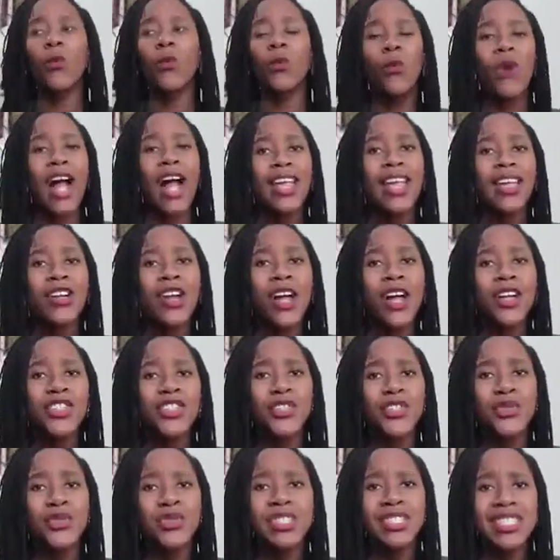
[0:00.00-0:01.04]
Why
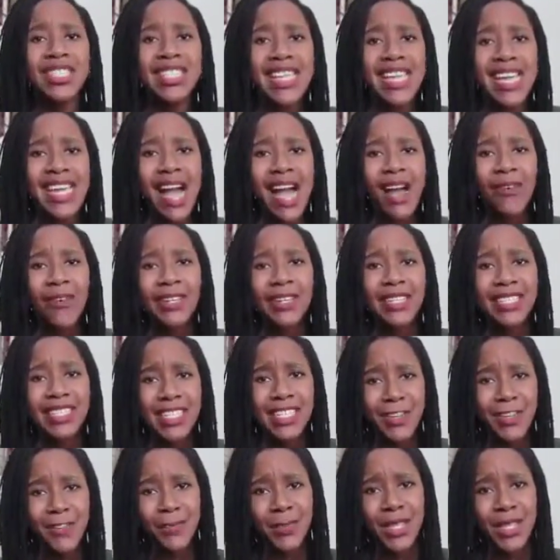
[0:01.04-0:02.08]
can't you see our
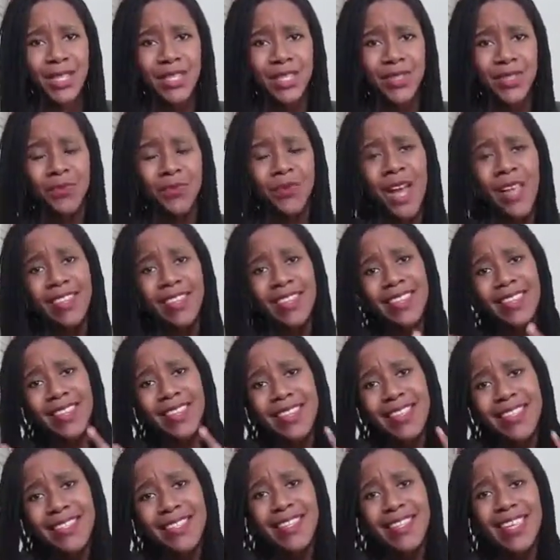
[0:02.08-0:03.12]
achievements rather
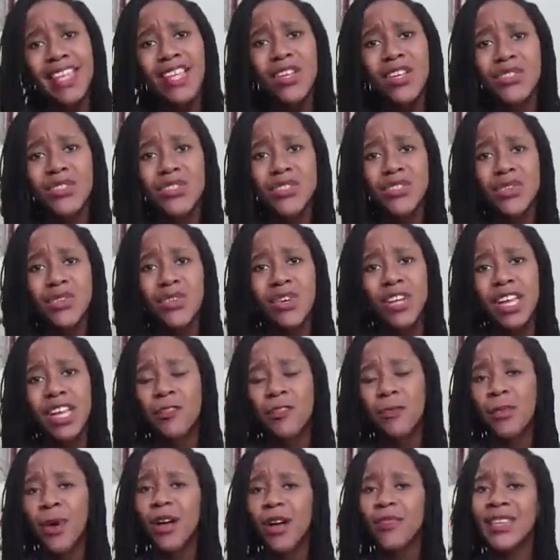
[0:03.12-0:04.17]
than the single story
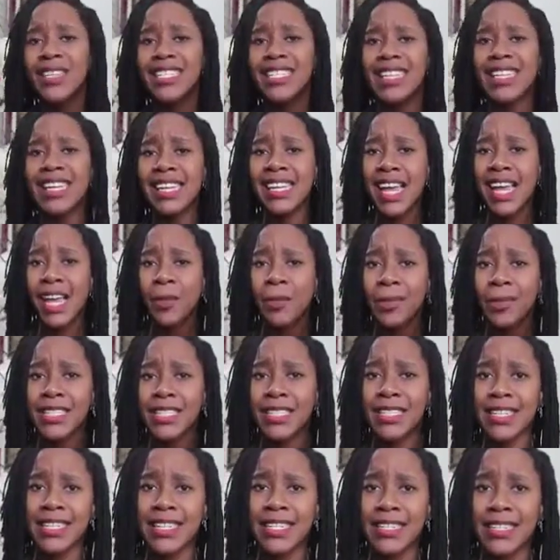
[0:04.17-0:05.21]
of poverty and
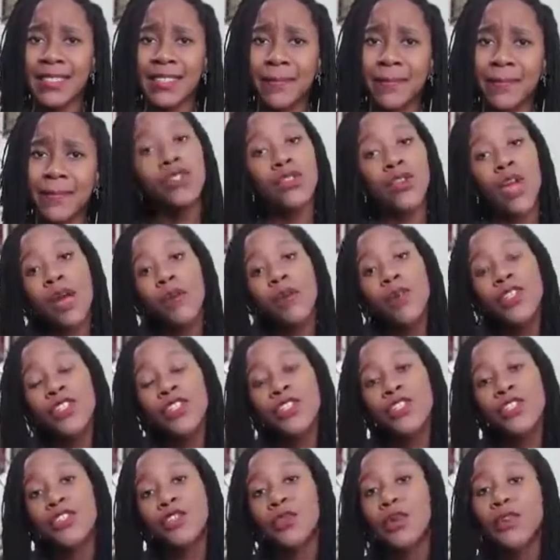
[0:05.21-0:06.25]
helplessness? So I want
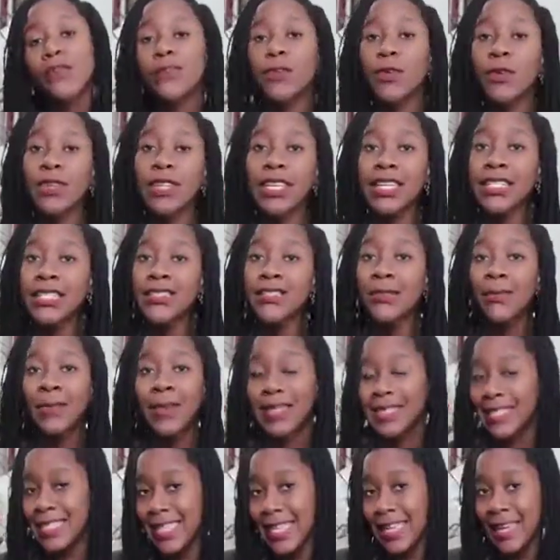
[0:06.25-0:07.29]
you to do a few things for
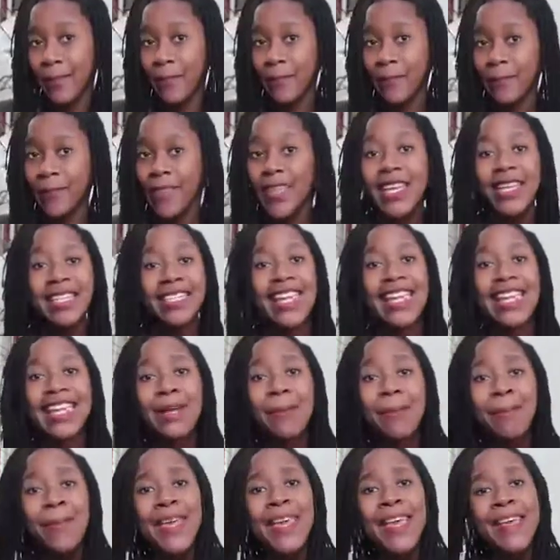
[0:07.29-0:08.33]
me today. Take
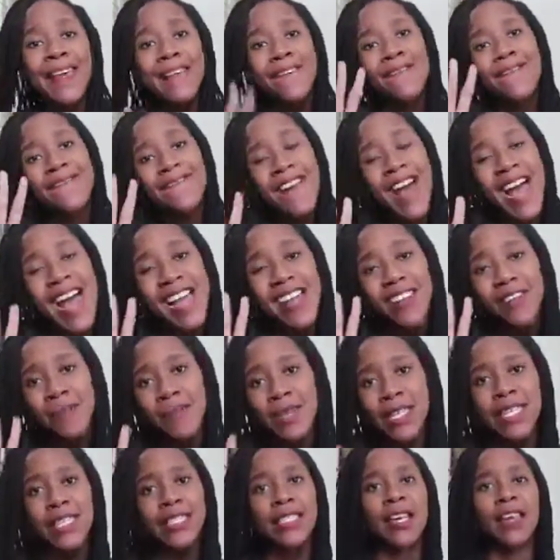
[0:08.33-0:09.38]
a mere 5
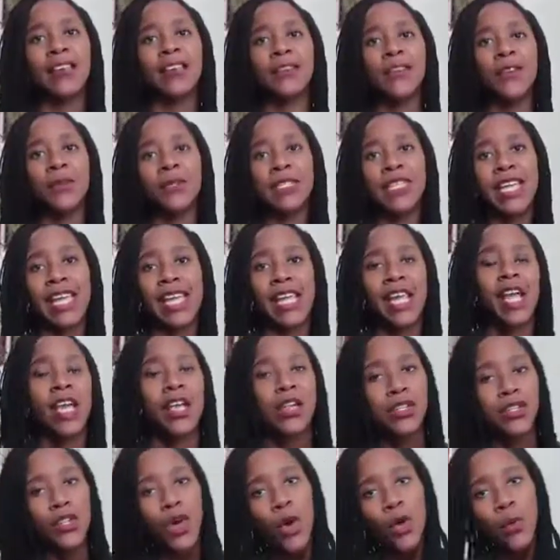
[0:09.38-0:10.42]
minutes out of your day
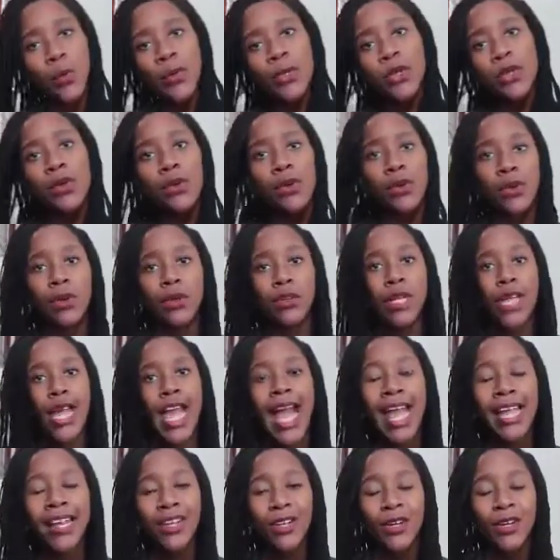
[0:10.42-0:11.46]
to open Google
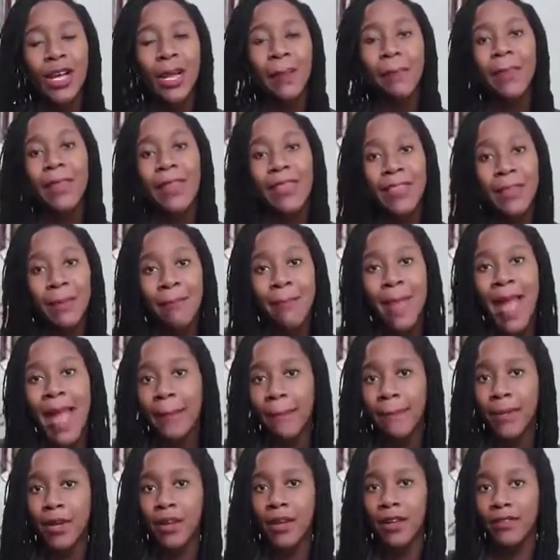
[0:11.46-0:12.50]
and look up the
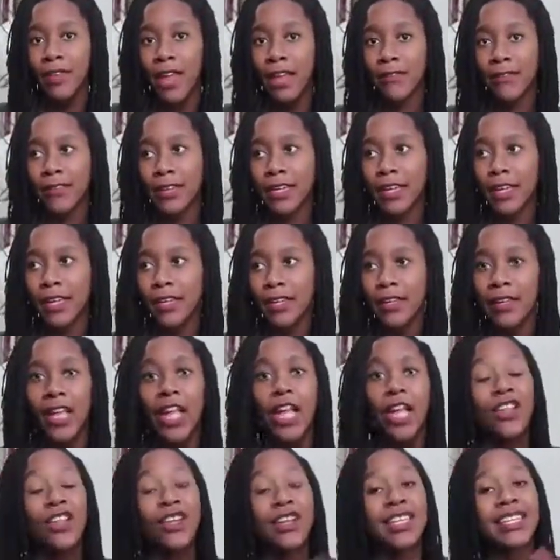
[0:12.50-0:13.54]
map of Africa.
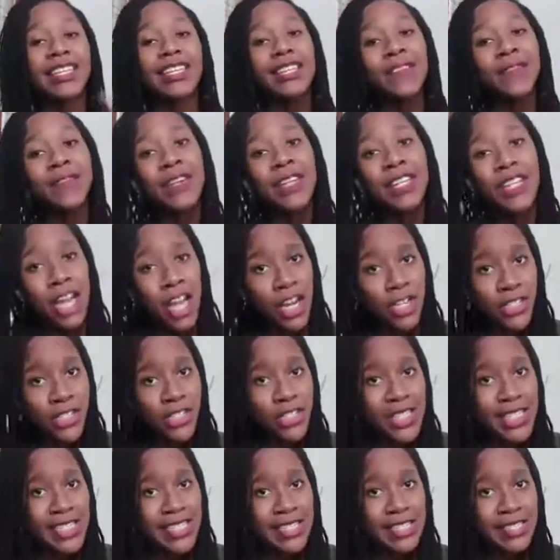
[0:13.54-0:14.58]
Look at the different
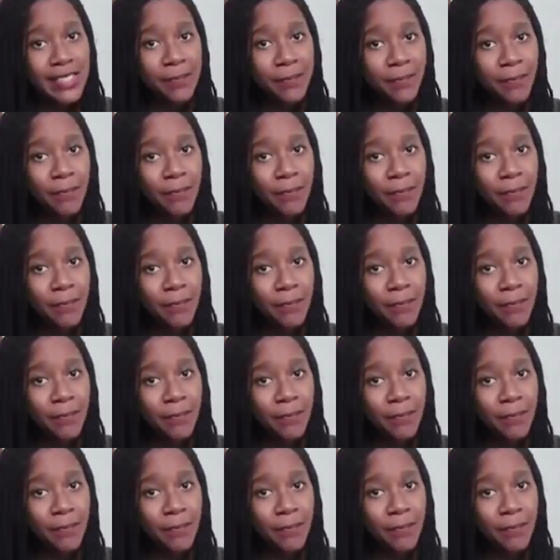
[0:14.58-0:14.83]
countries.